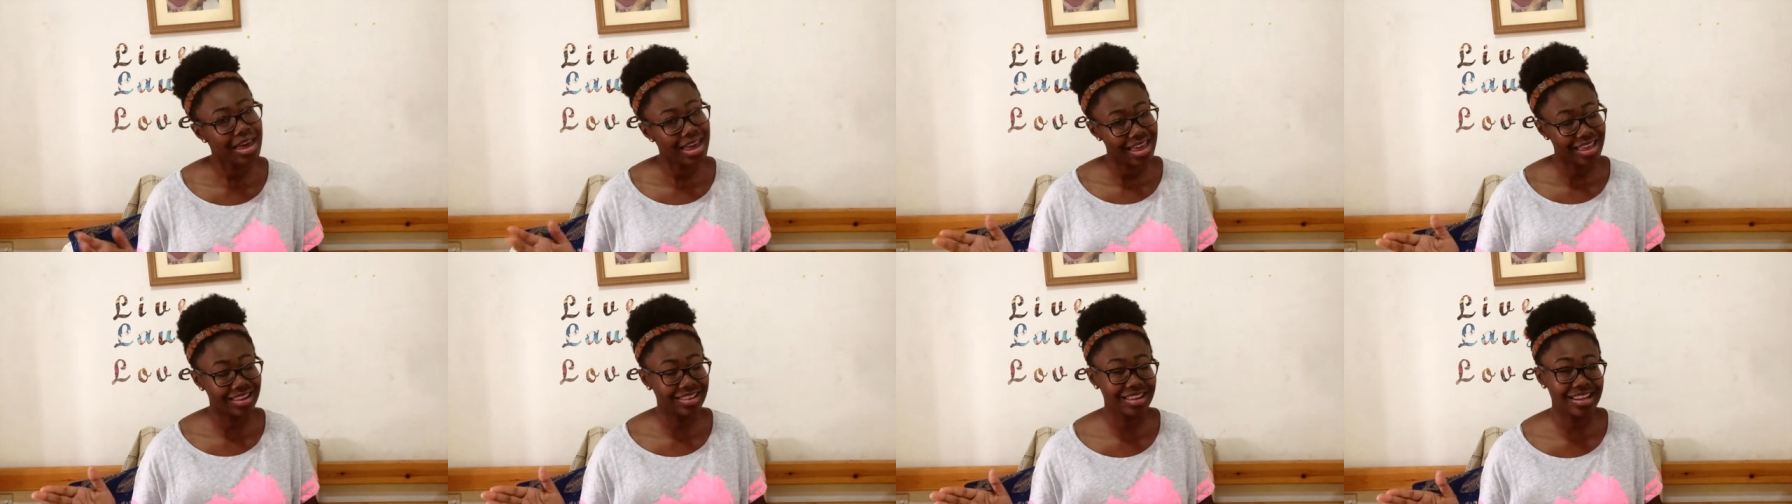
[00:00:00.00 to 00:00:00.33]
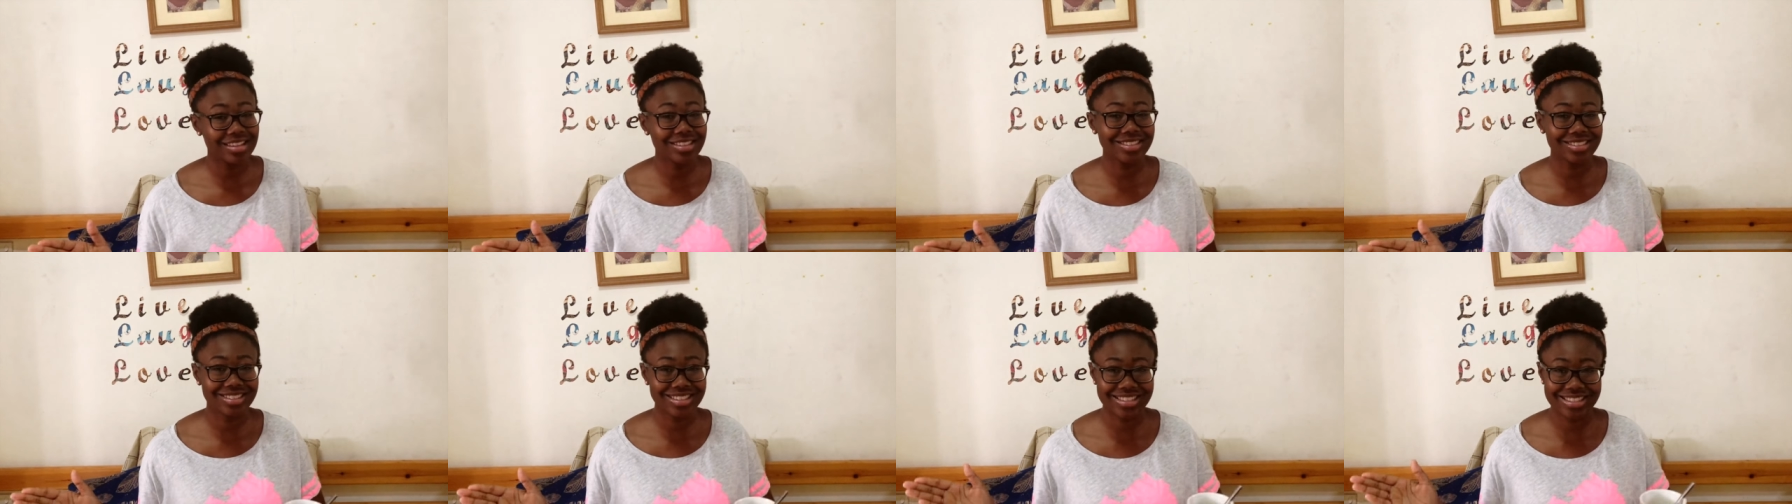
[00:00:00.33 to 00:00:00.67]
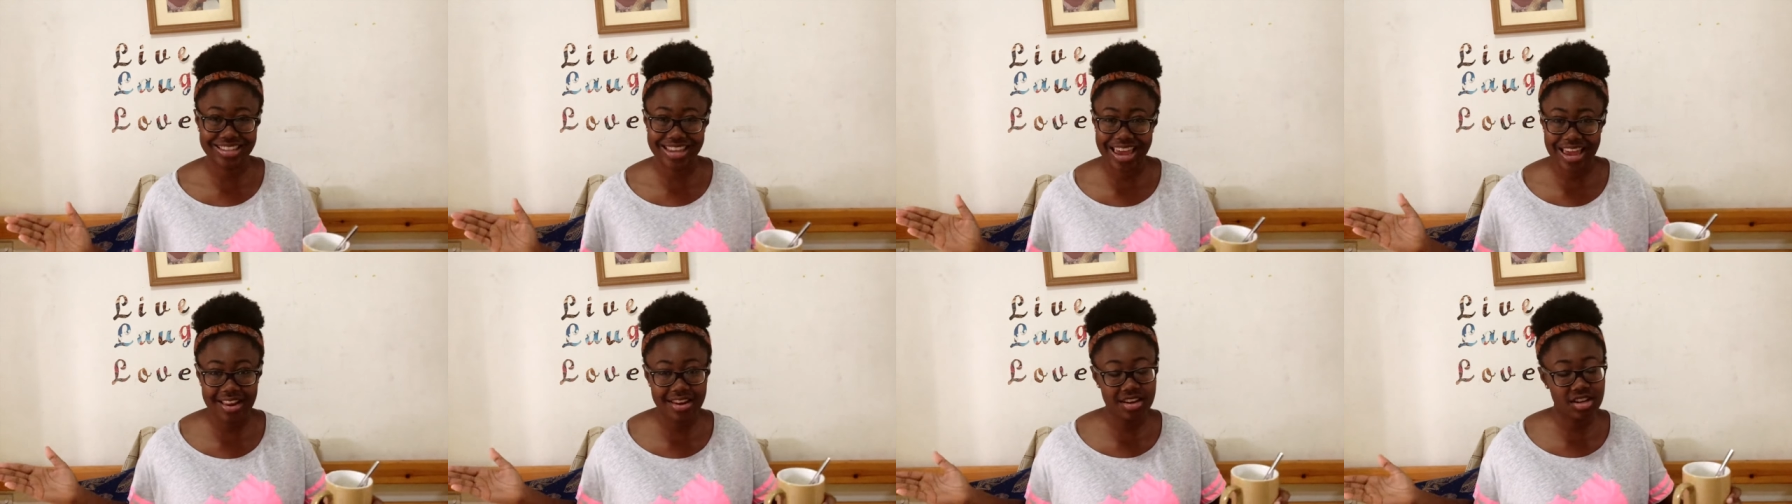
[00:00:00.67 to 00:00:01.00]
And let's just
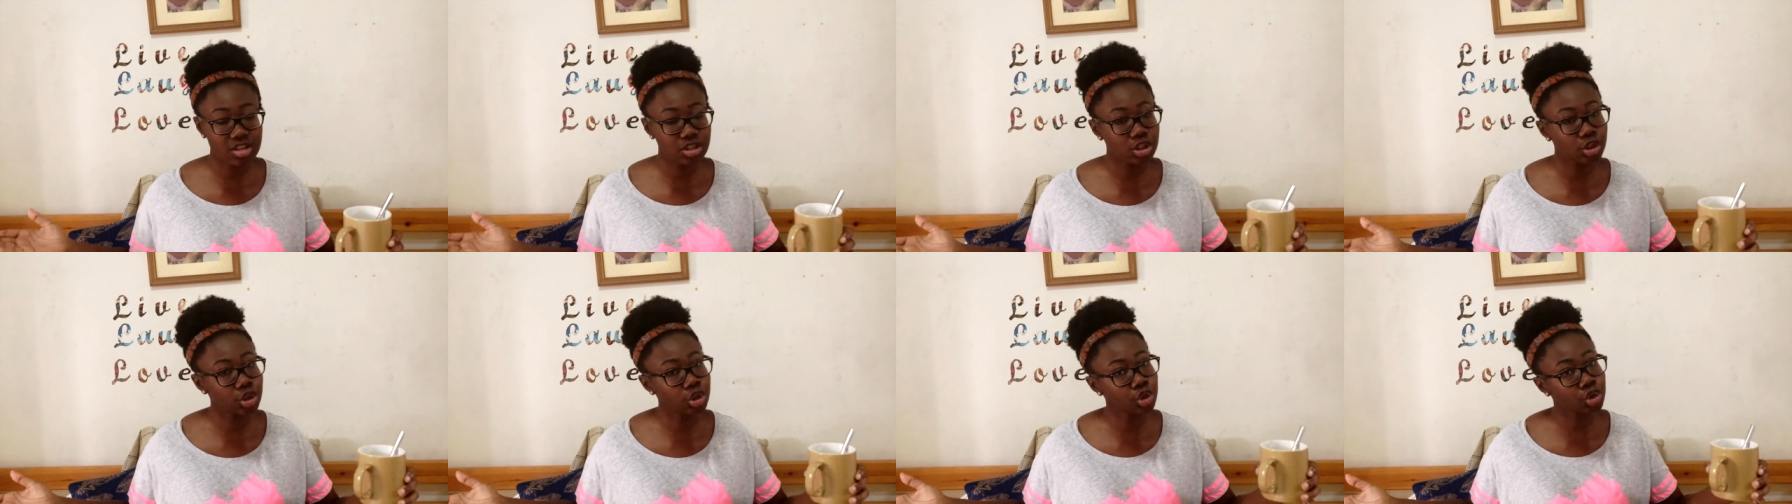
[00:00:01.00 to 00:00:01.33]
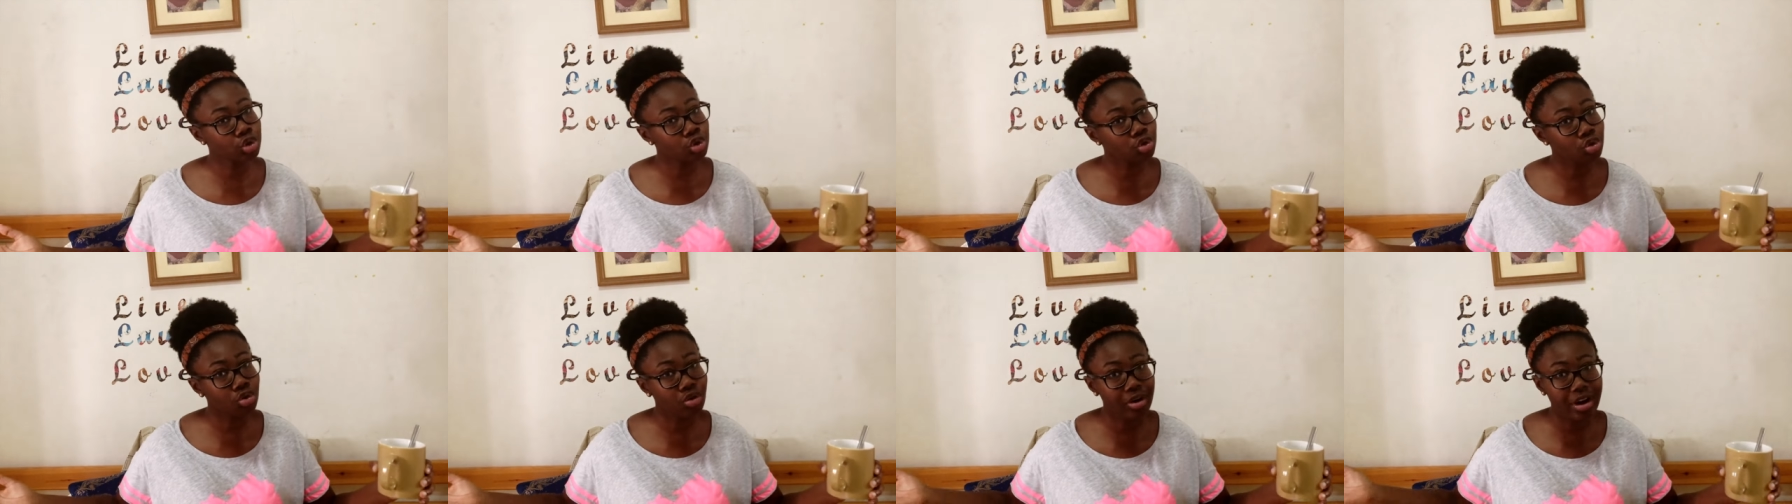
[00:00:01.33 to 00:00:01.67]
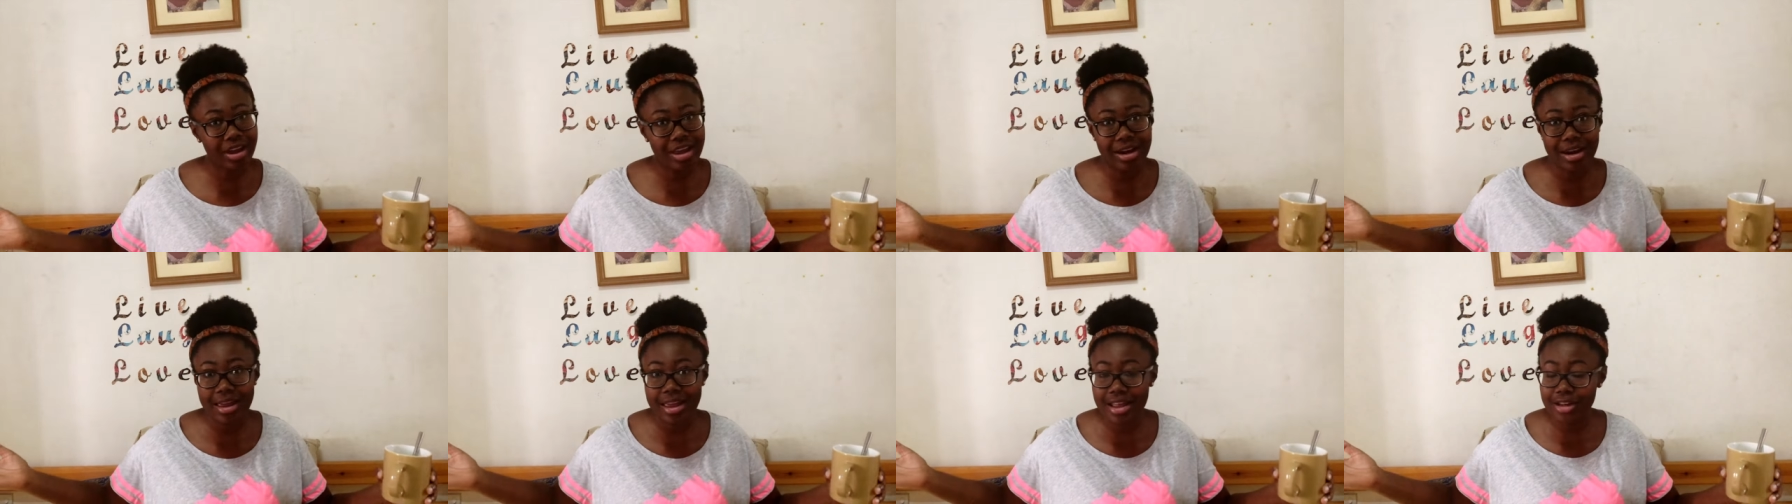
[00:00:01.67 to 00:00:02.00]
get
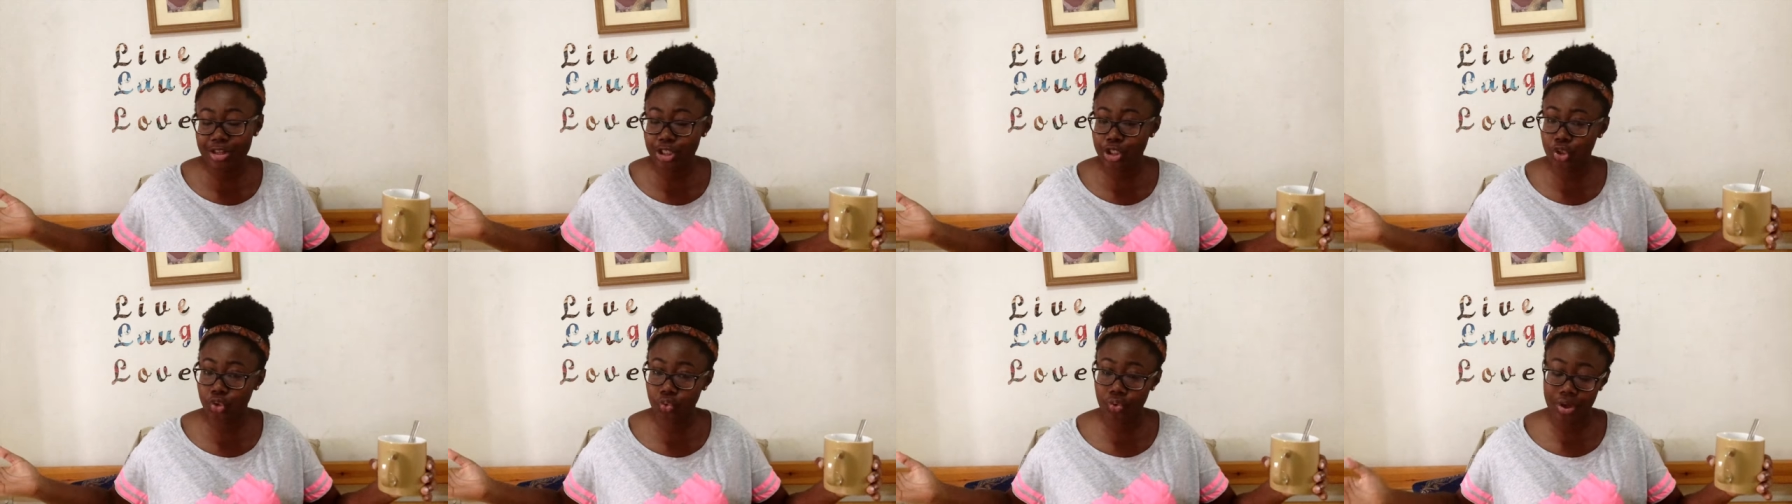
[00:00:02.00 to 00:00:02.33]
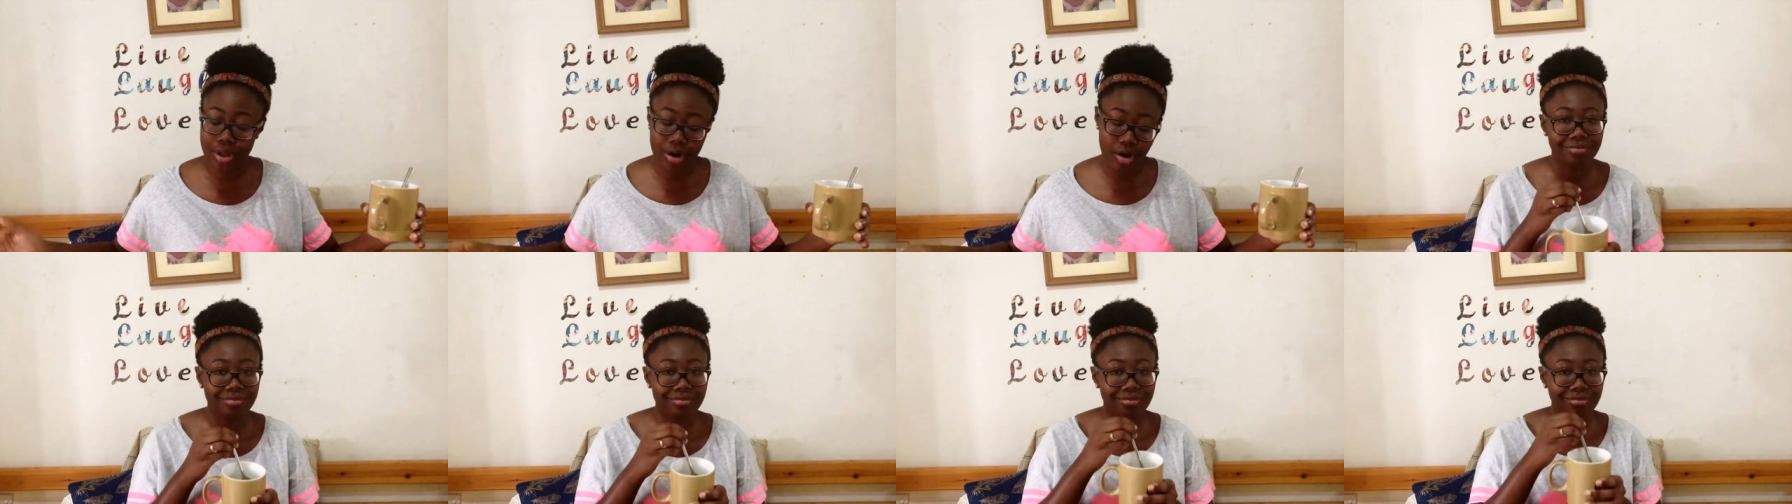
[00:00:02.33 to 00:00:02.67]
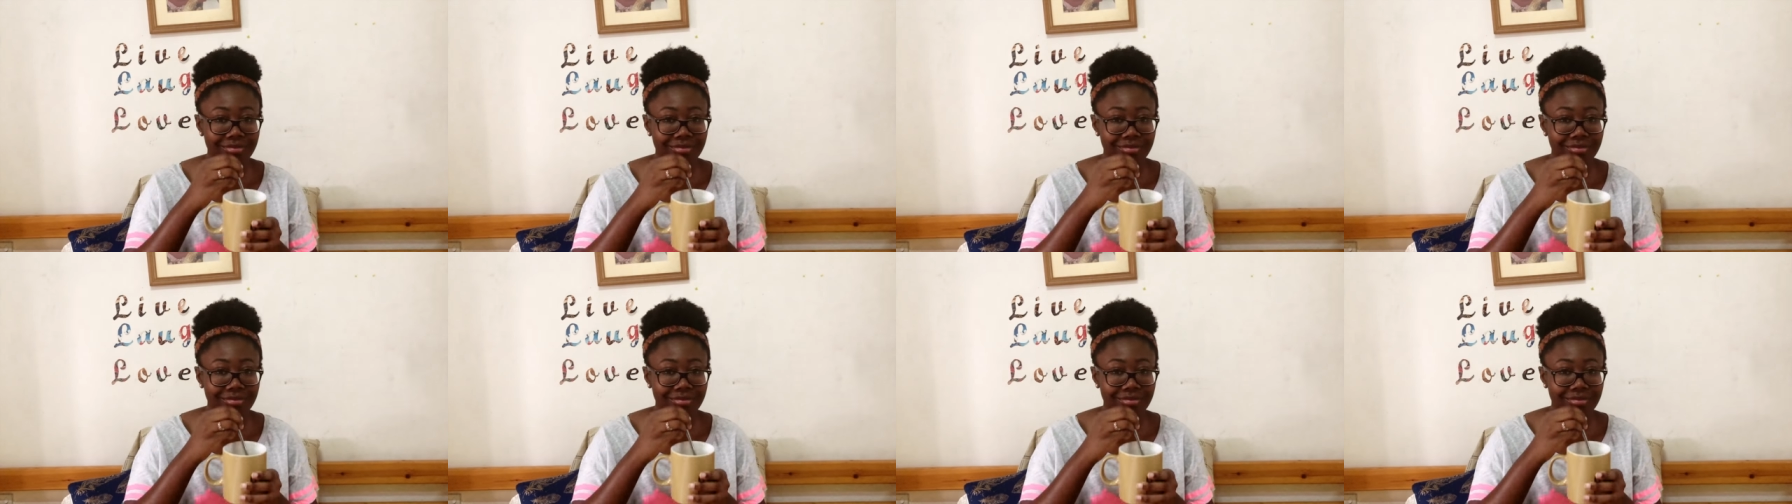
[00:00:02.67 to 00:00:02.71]
straight into it.